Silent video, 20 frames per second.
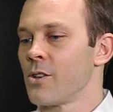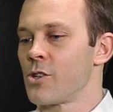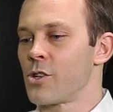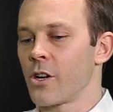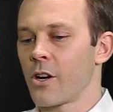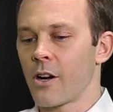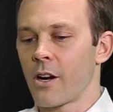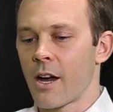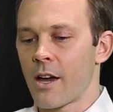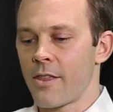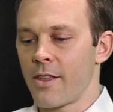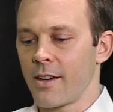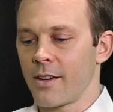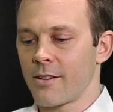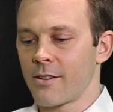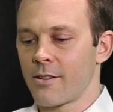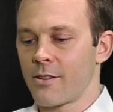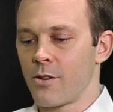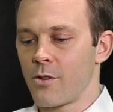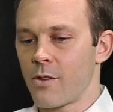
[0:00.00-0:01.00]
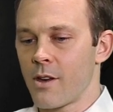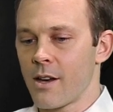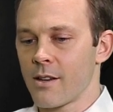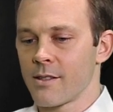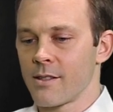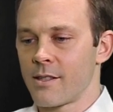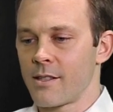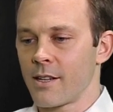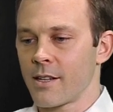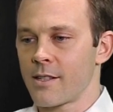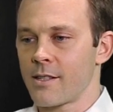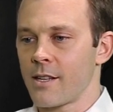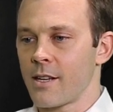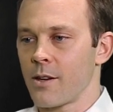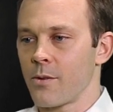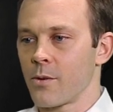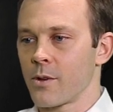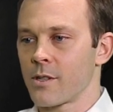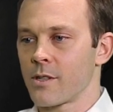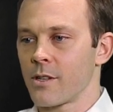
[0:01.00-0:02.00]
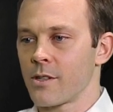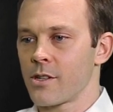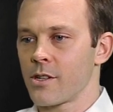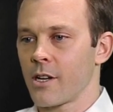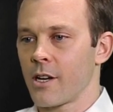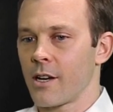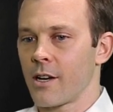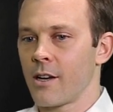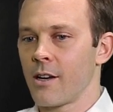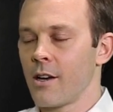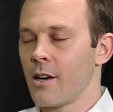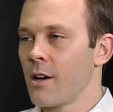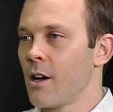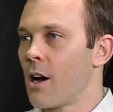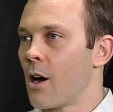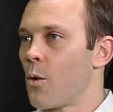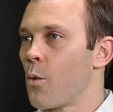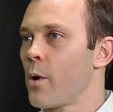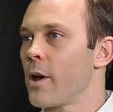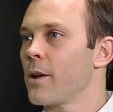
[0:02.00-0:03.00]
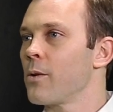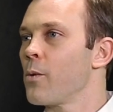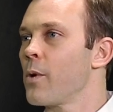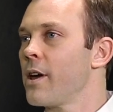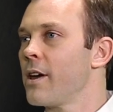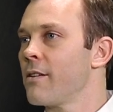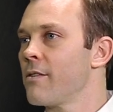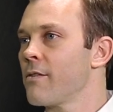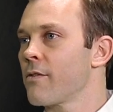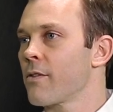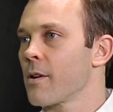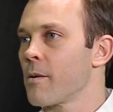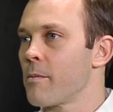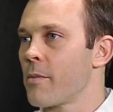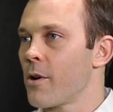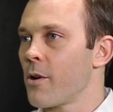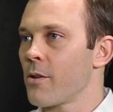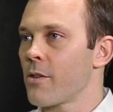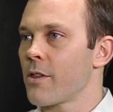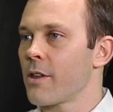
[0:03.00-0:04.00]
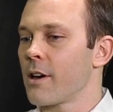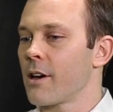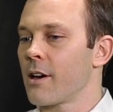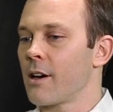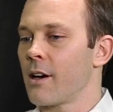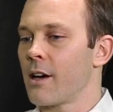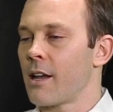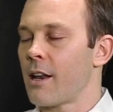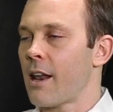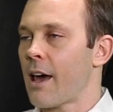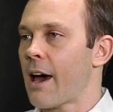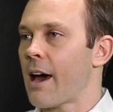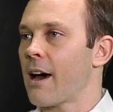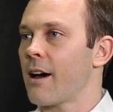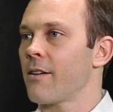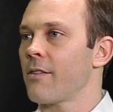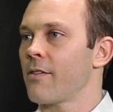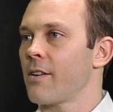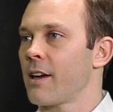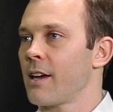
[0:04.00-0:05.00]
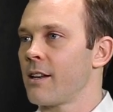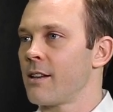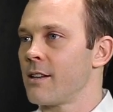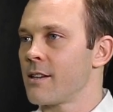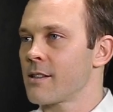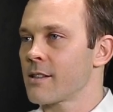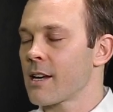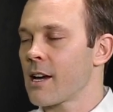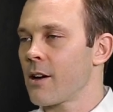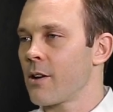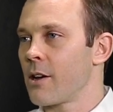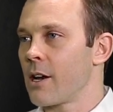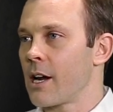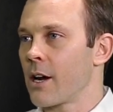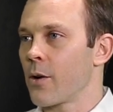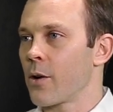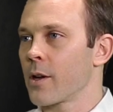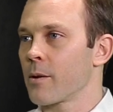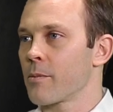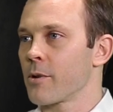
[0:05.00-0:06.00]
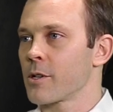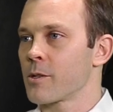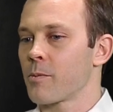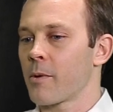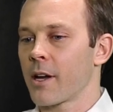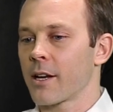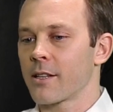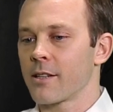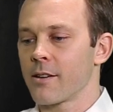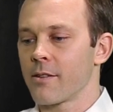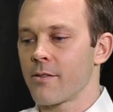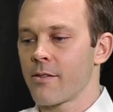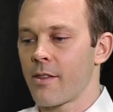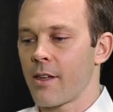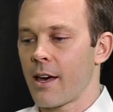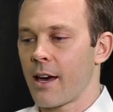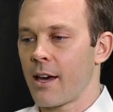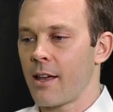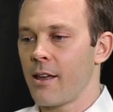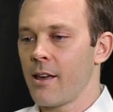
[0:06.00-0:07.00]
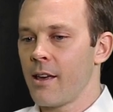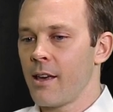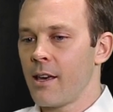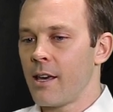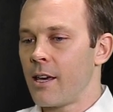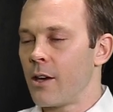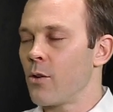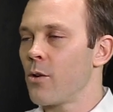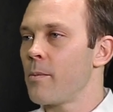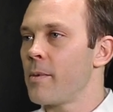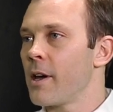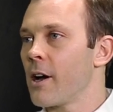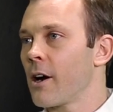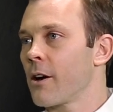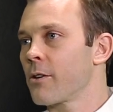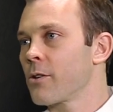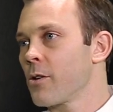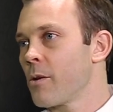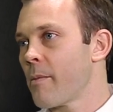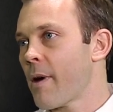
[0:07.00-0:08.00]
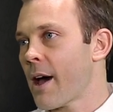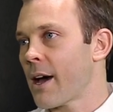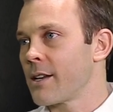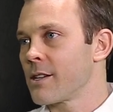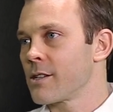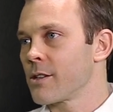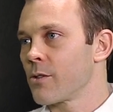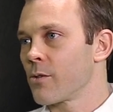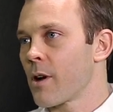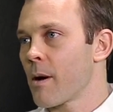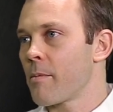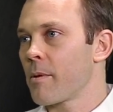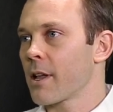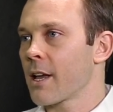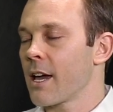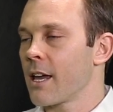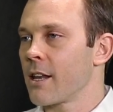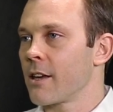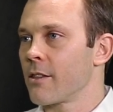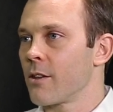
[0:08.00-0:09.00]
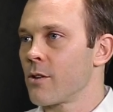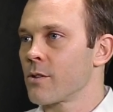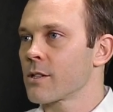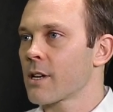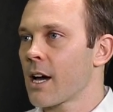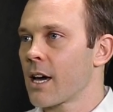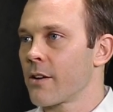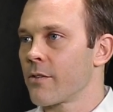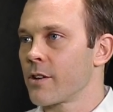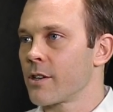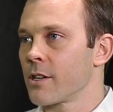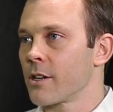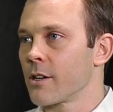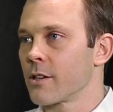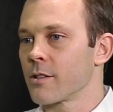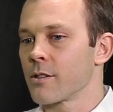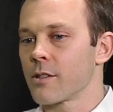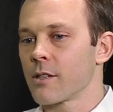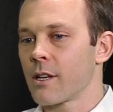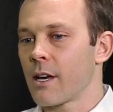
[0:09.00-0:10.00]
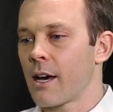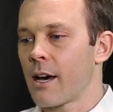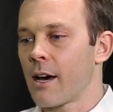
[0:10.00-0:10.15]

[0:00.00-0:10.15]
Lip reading: Sure. I think 2016 was such a win-win from both a NAV and discount narrowing perspective that it would be hard to imagine replicating those kind of returns.